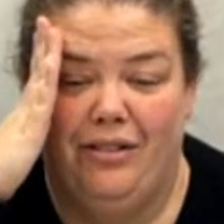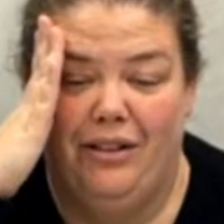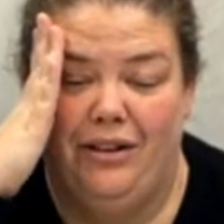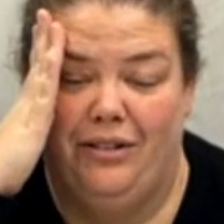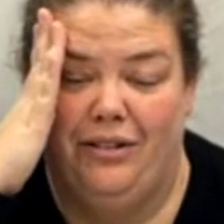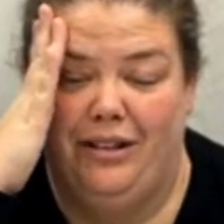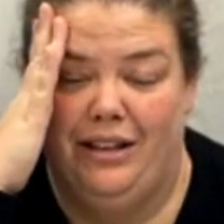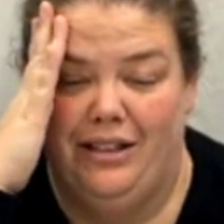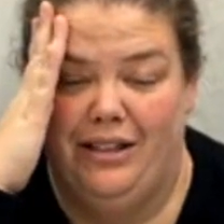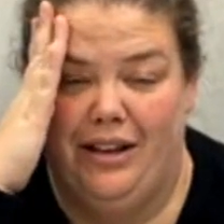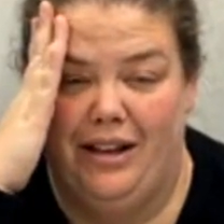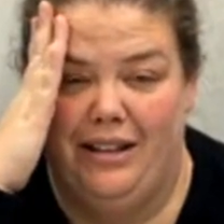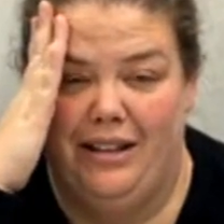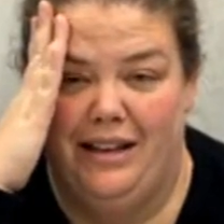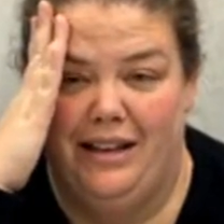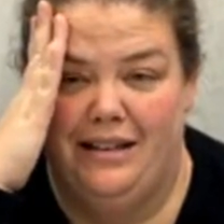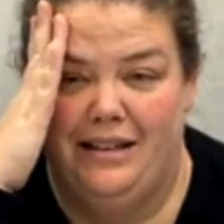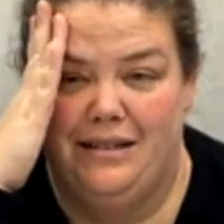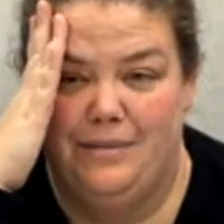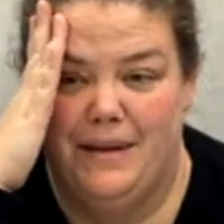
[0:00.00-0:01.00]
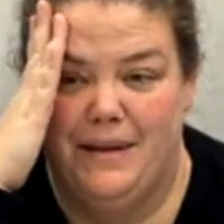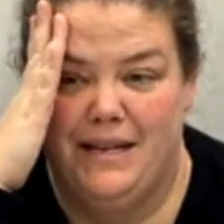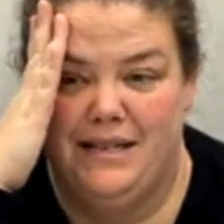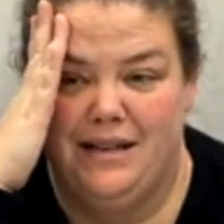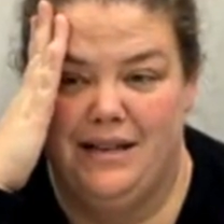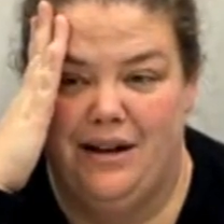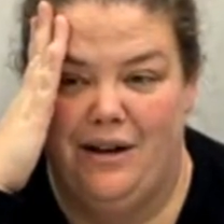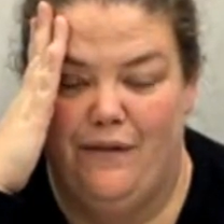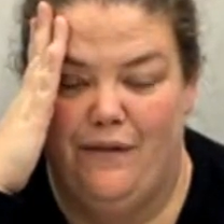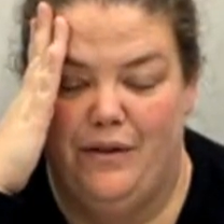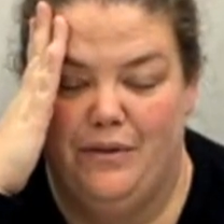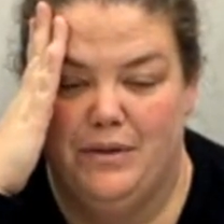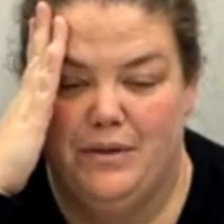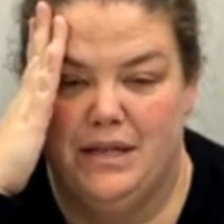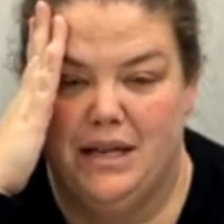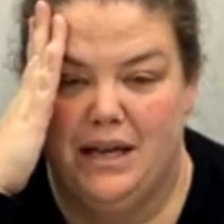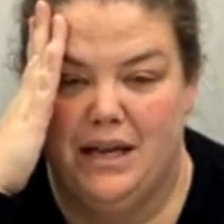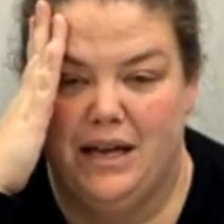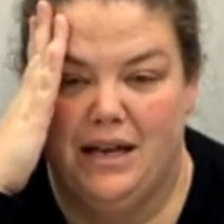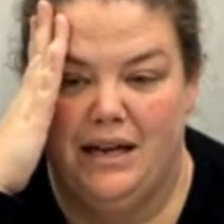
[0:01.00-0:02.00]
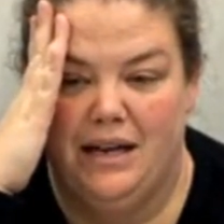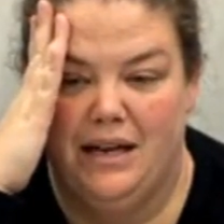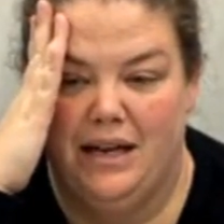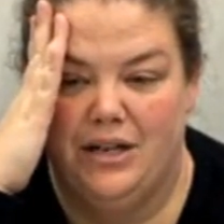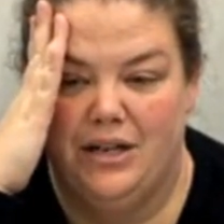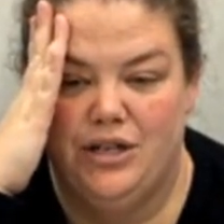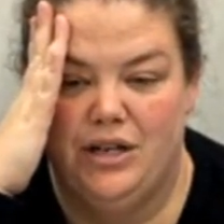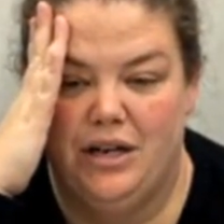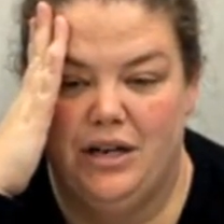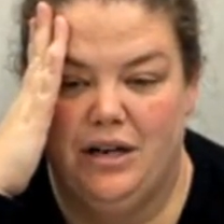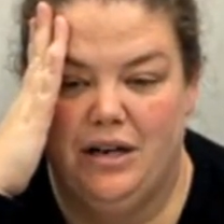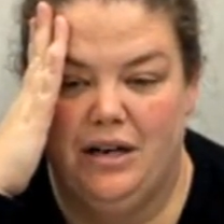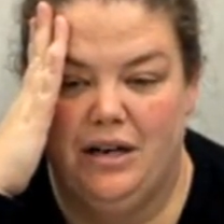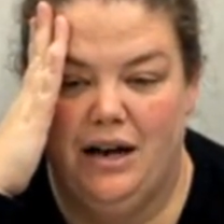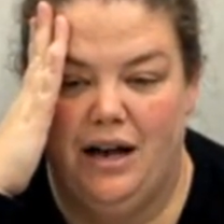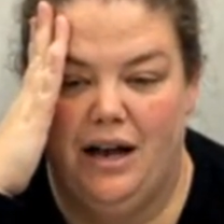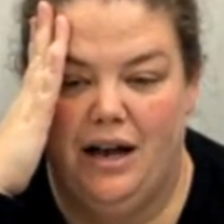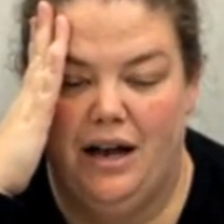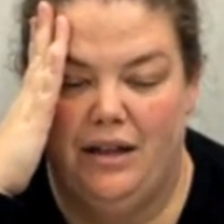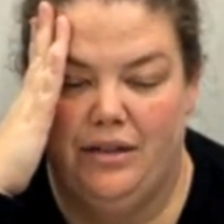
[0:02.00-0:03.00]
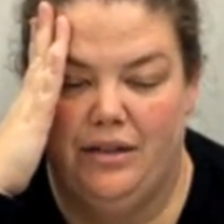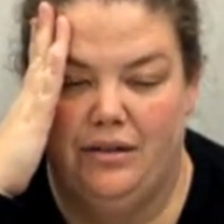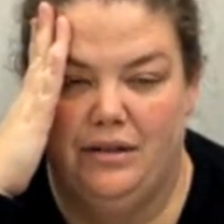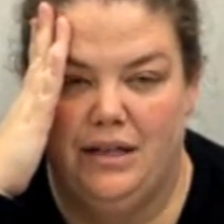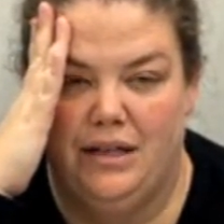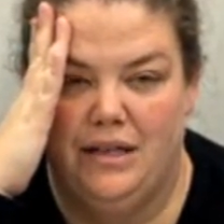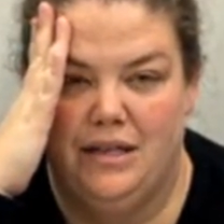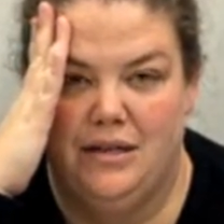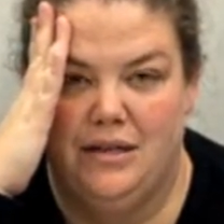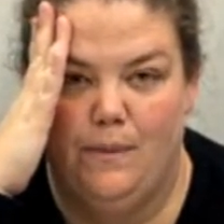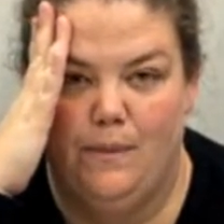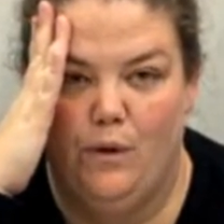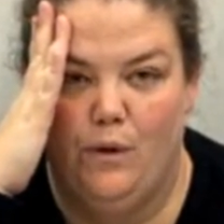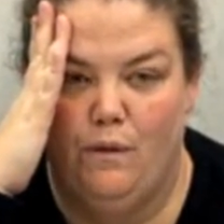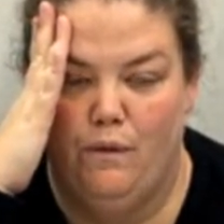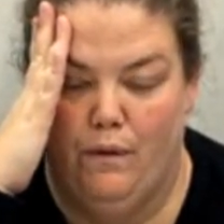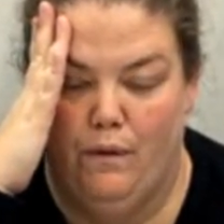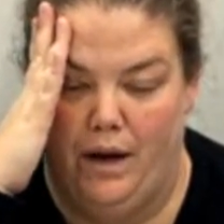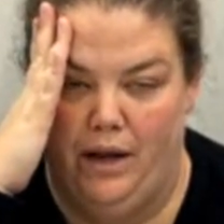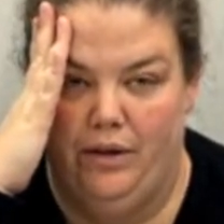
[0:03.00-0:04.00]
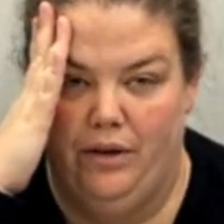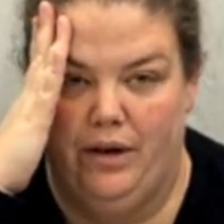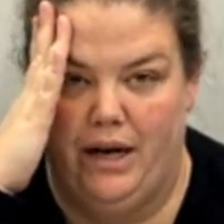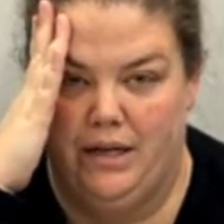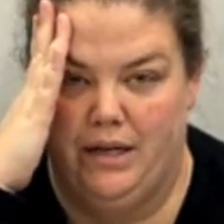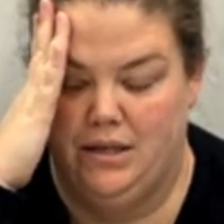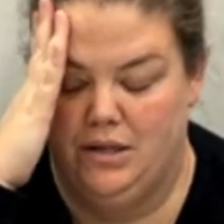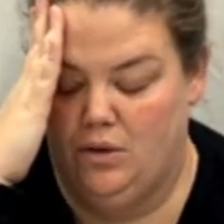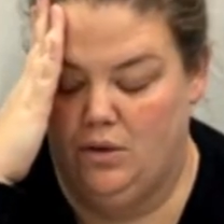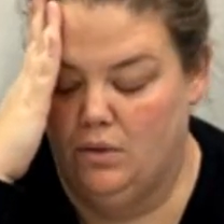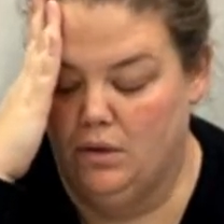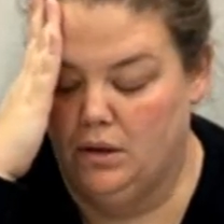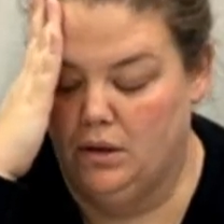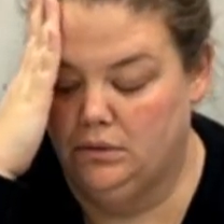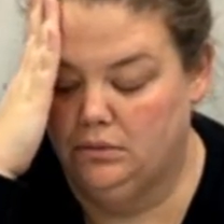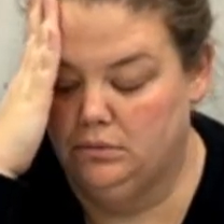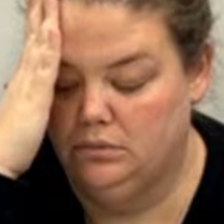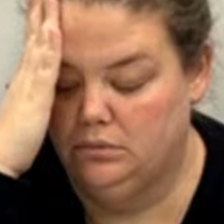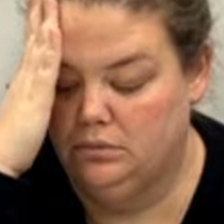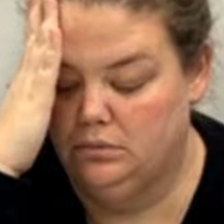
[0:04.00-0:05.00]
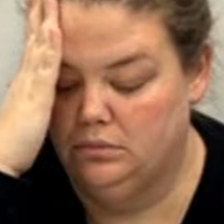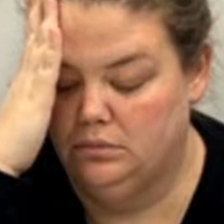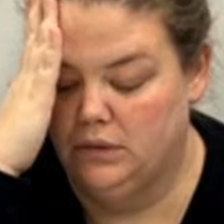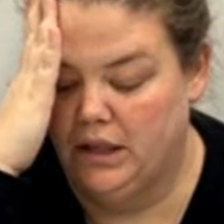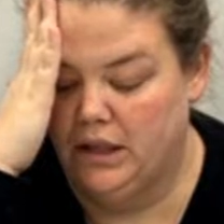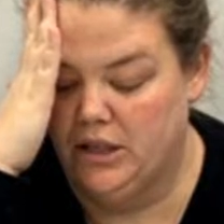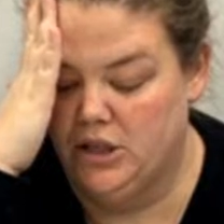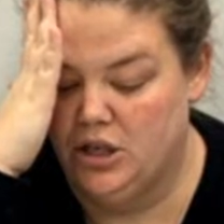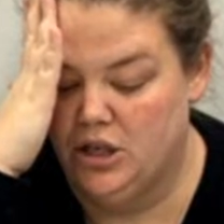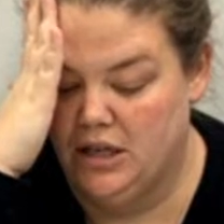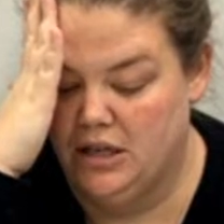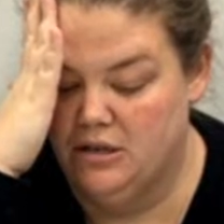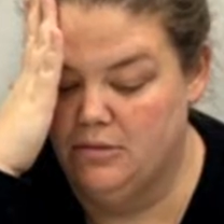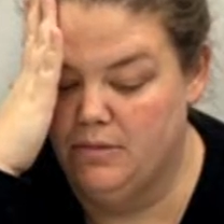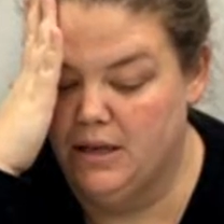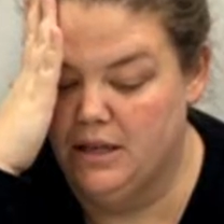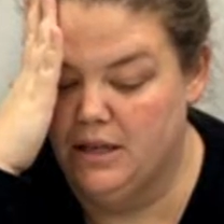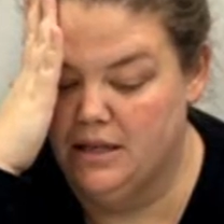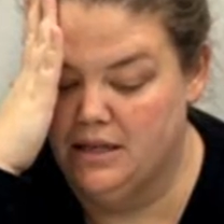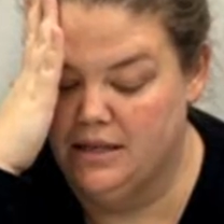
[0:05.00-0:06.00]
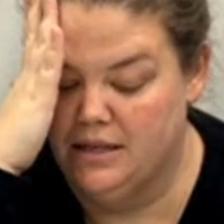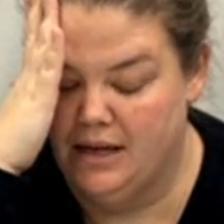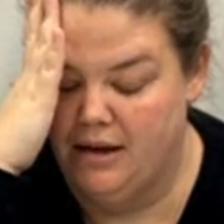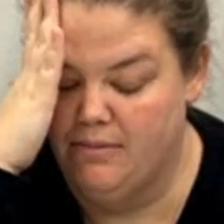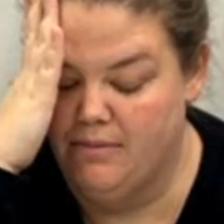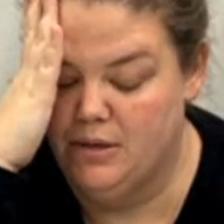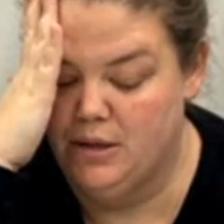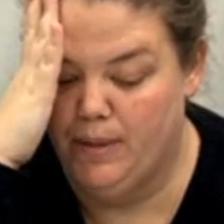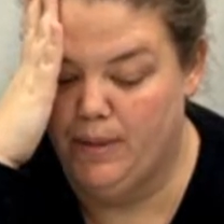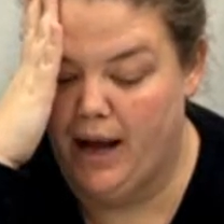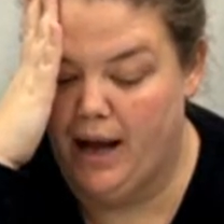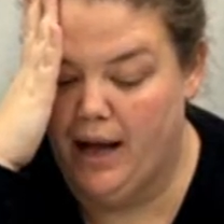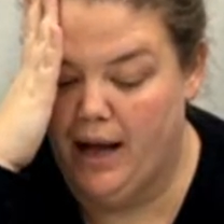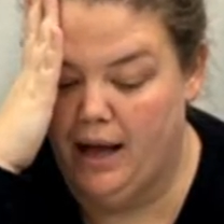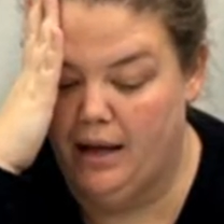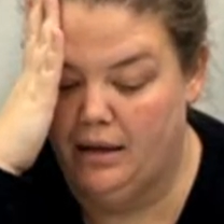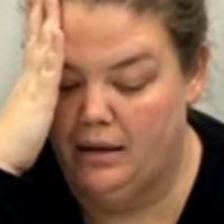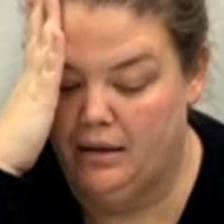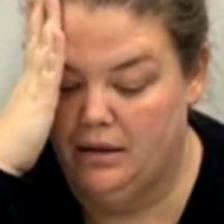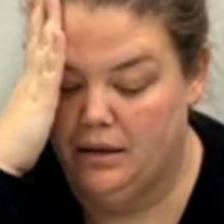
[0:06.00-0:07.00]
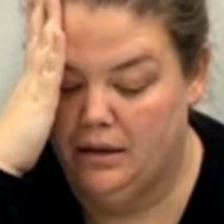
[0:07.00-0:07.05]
literally thought that to myself. I was like, next year, Ethel needs to move while they're at school. Like, she needs to be in the same spot